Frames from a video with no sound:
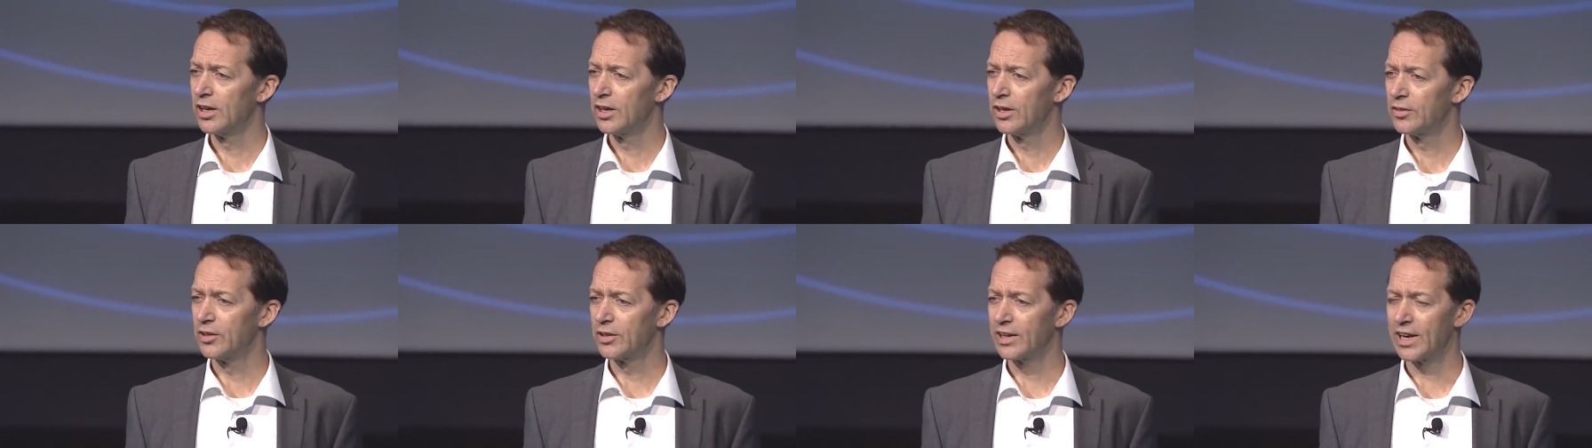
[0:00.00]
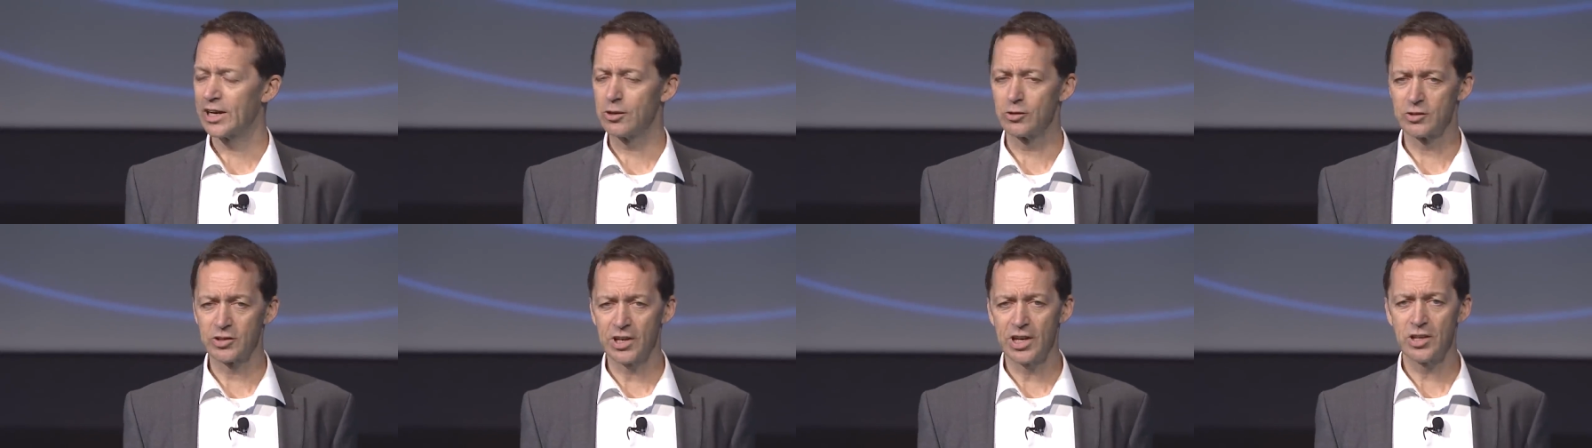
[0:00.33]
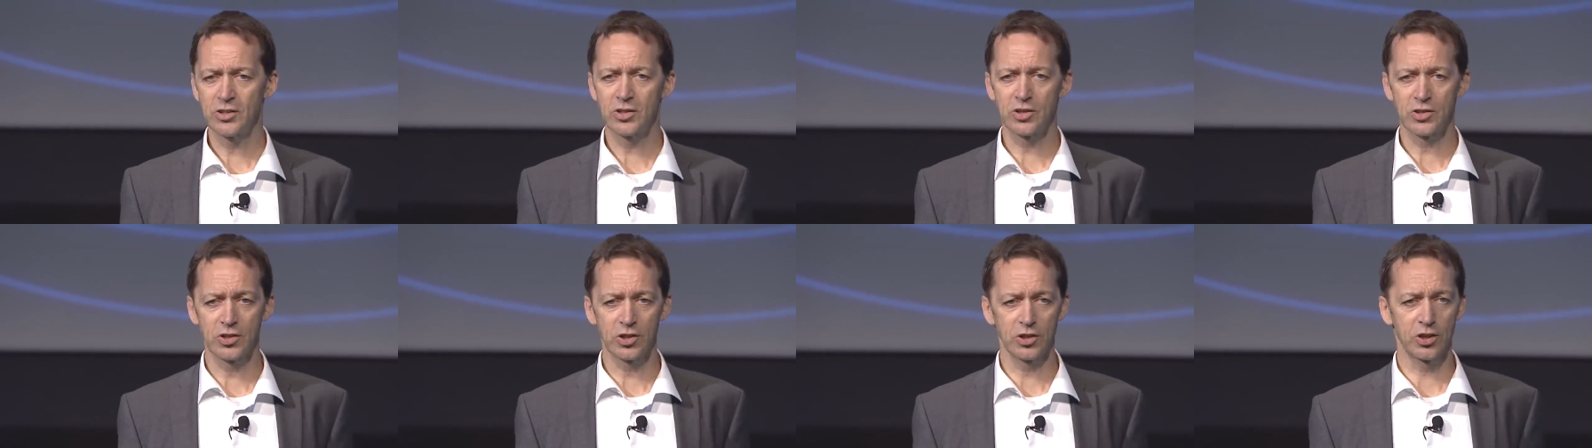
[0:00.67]
that our
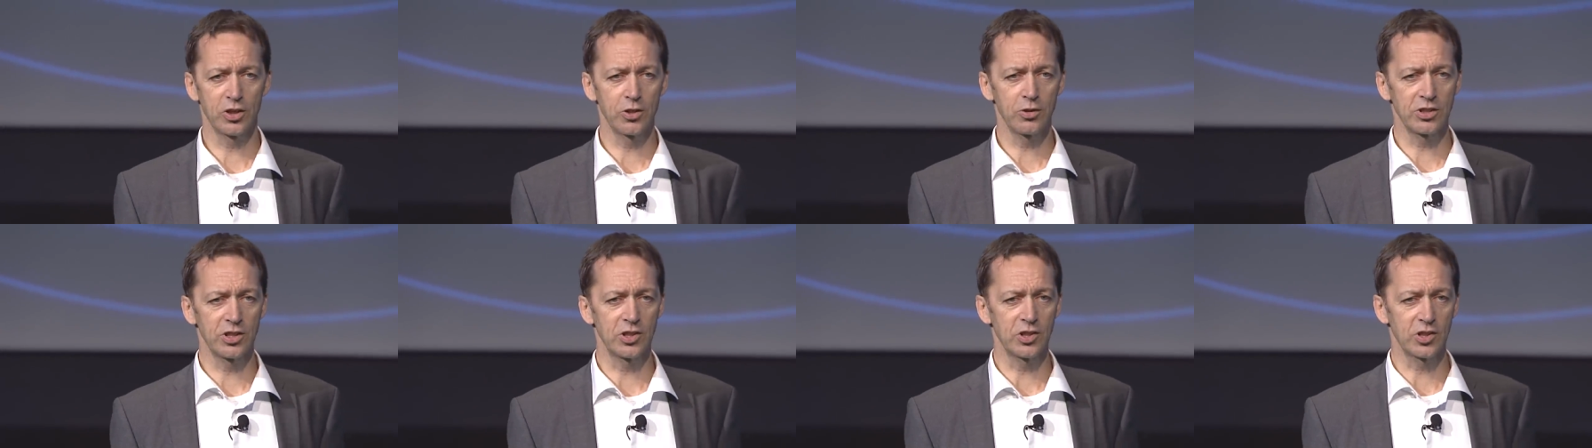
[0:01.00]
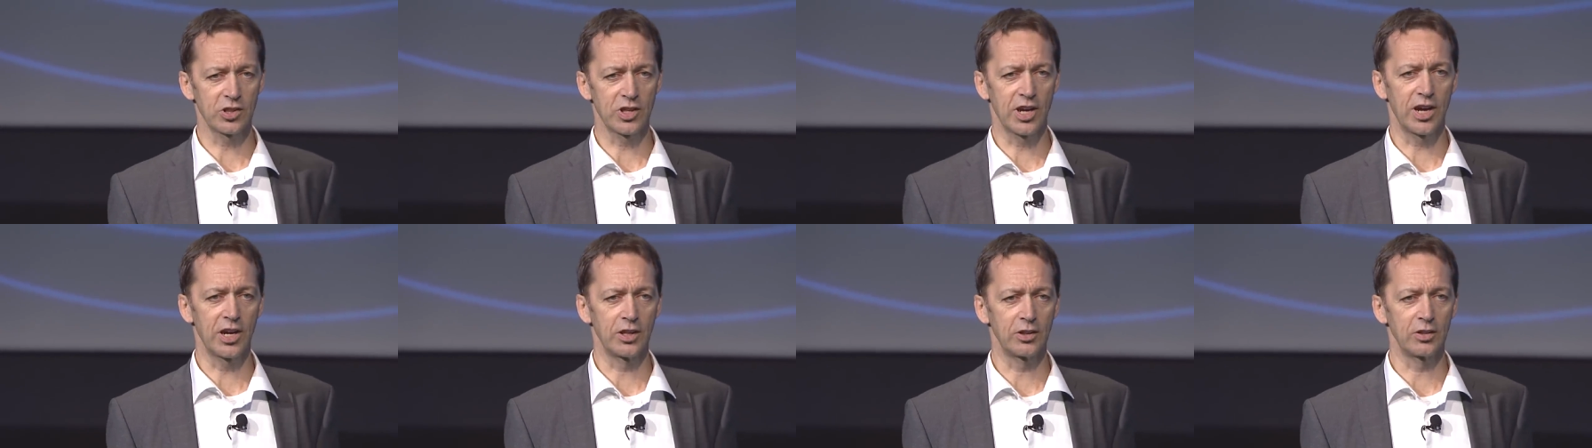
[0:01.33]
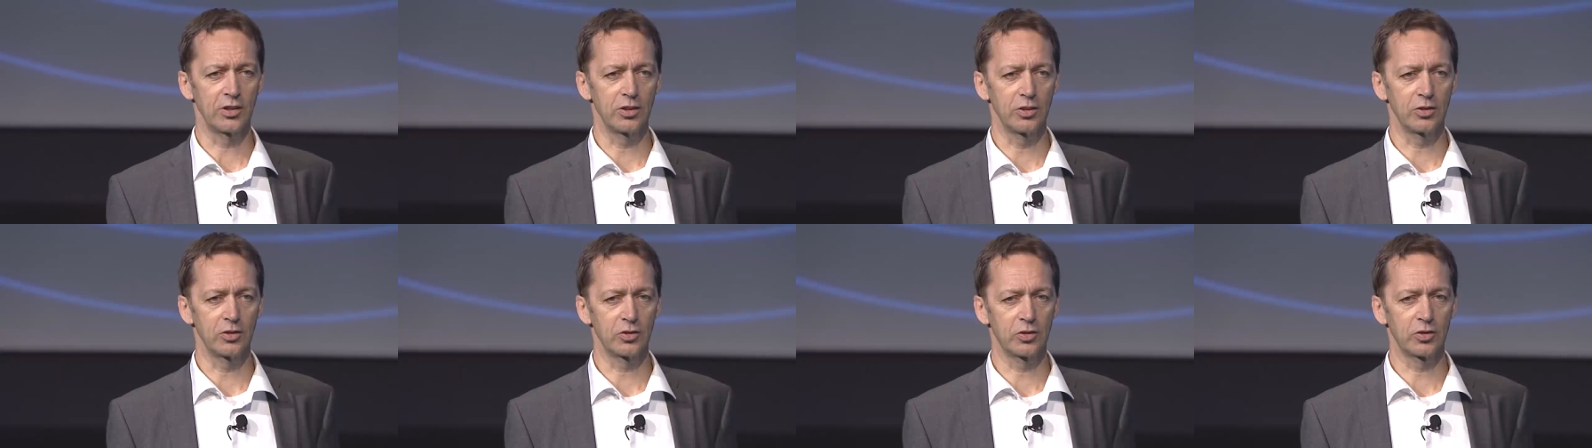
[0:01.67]
data security
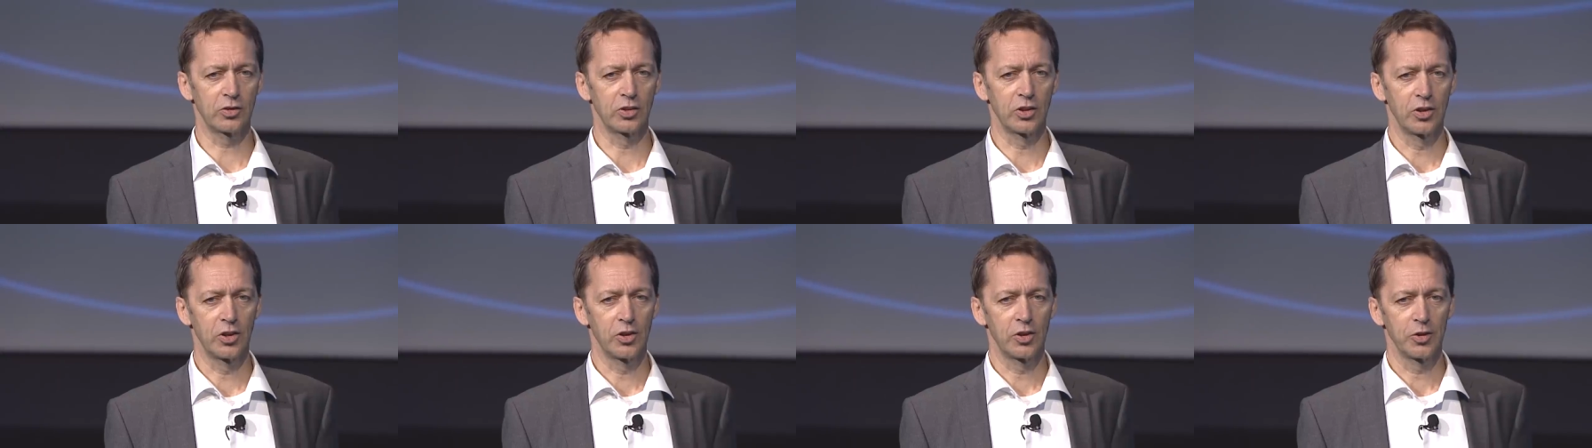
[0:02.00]
standards